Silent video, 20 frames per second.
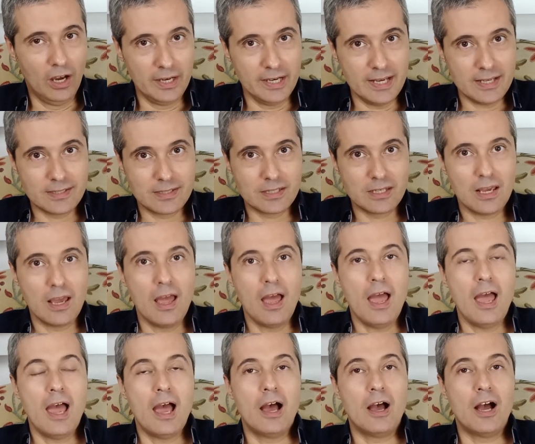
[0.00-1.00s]
honest.
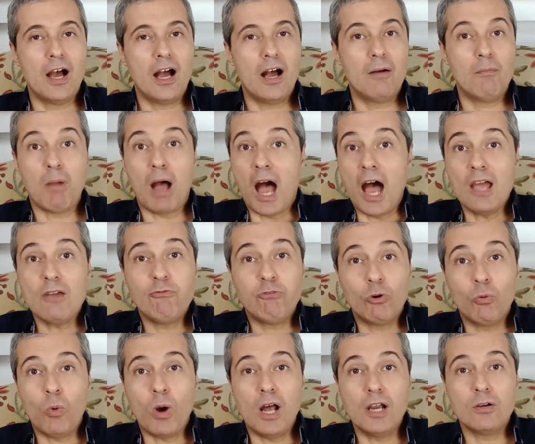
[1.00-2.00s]
Uh, I,
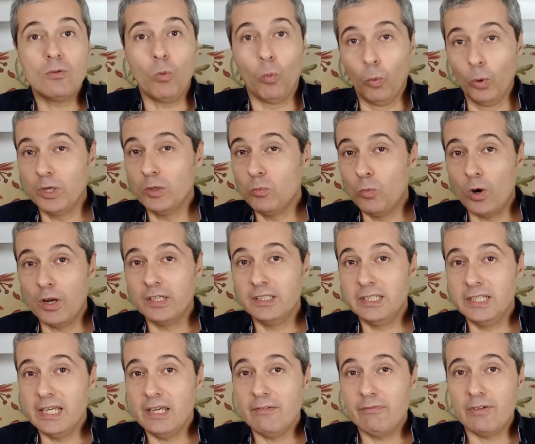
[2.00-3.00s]
for one, wouldn't want
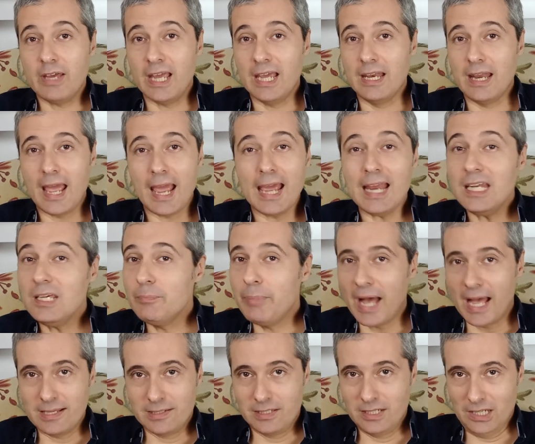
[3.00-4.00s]
to live in any
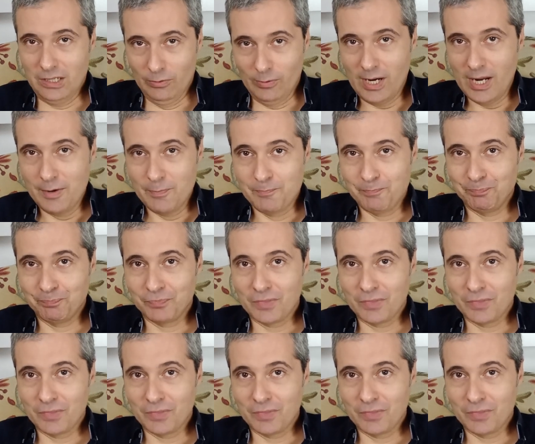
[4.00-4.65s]
past era,